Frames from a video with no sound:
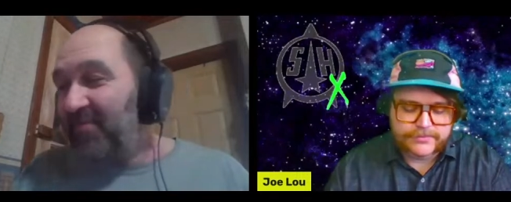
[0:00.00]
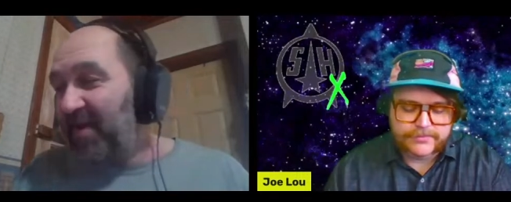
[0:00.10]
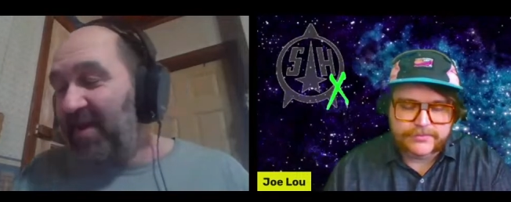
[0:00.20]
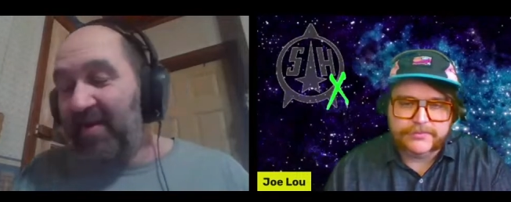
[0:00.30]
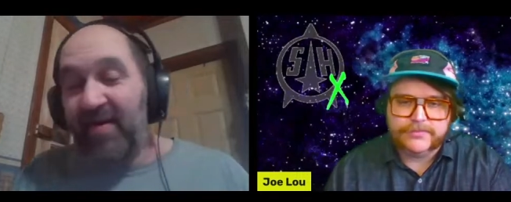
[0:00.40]
Speaker 1: I'm
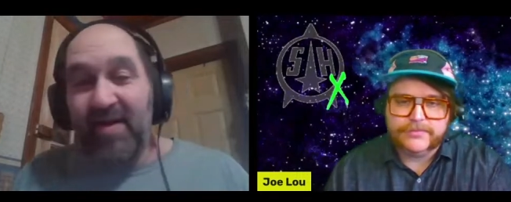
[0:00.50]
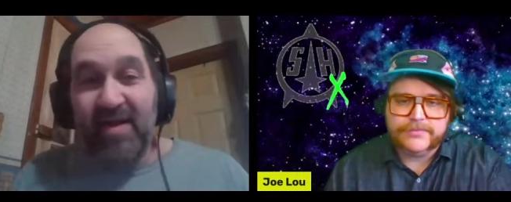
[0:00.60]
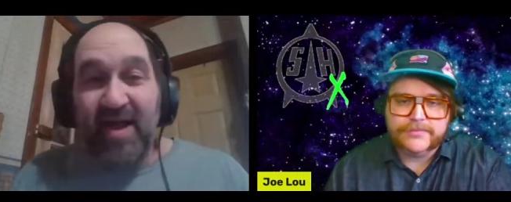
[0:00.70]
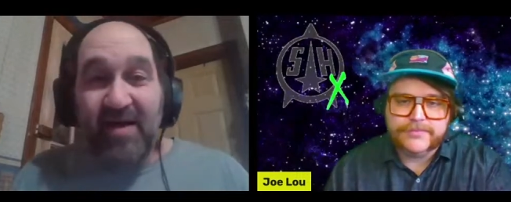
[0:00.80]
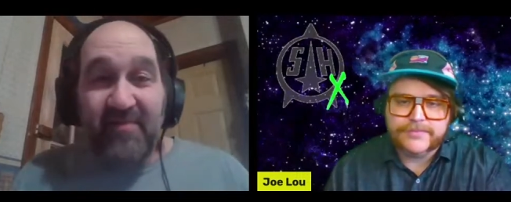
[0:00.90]
there.
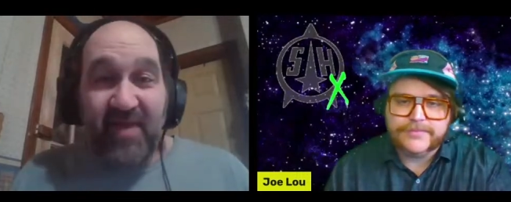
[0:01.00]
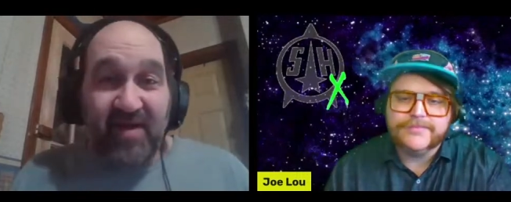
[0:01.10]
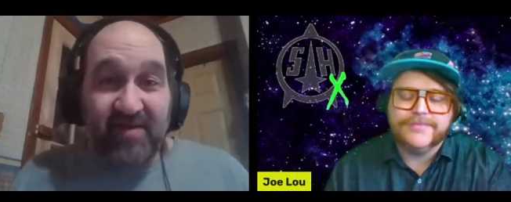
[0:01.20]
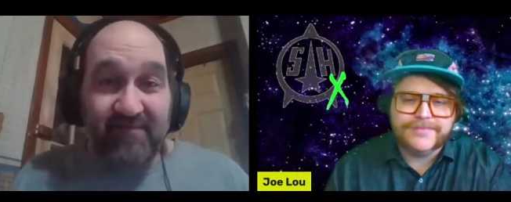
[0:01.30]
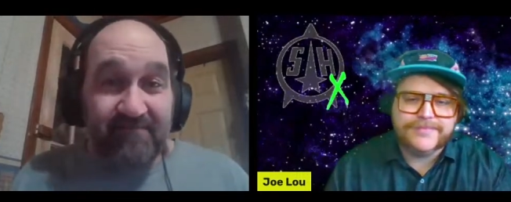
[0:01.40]
I'm
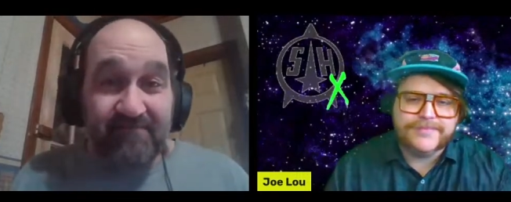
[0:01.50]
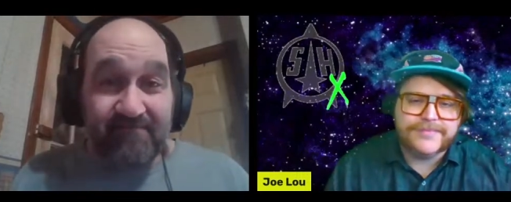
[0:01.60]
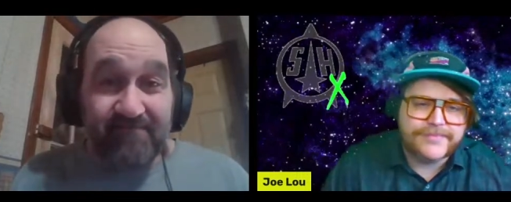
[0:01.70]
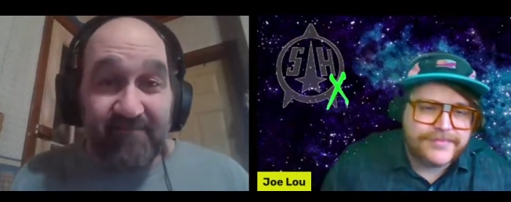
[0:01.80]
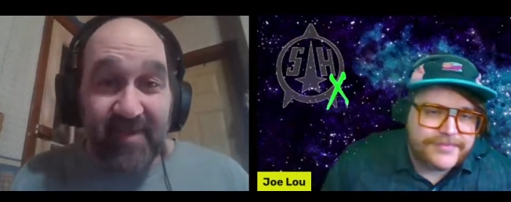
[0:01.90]
there.
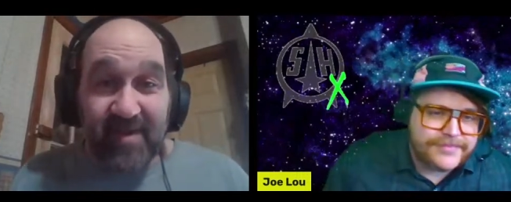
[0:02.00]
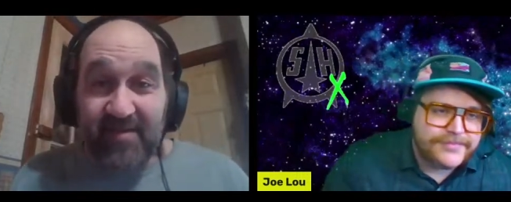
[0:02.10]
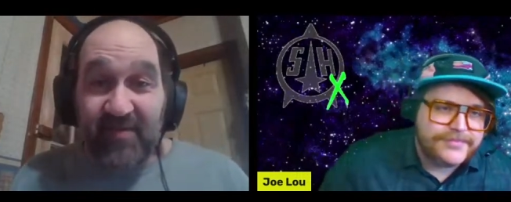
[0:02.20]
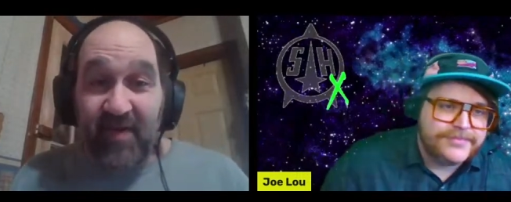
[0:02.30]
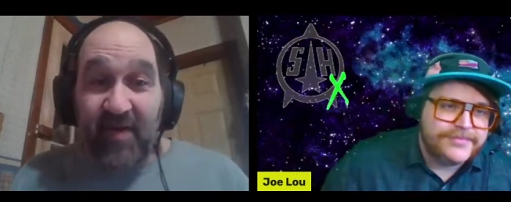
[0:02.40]

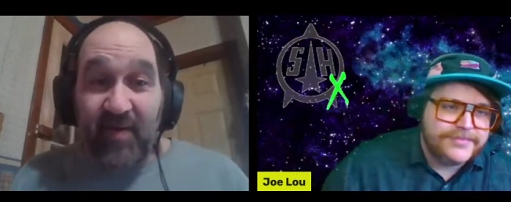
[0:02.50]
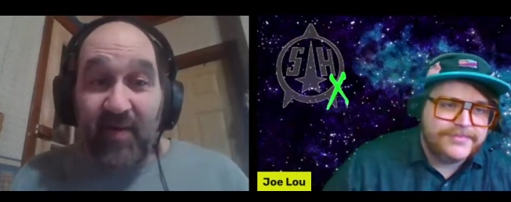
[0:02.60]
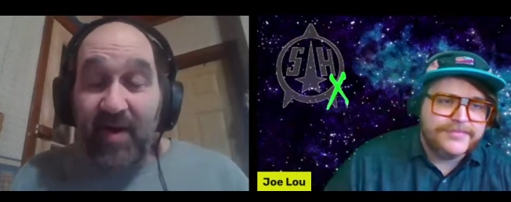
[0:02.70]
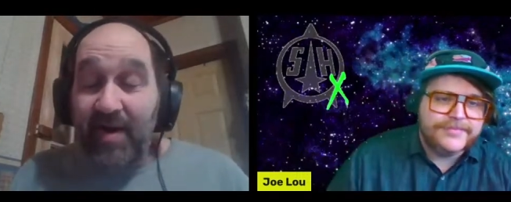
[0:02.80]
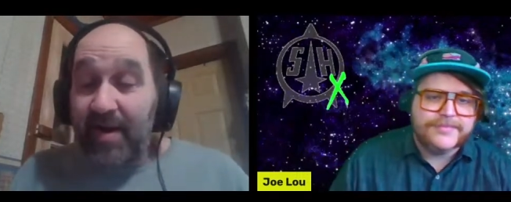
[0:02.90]
So,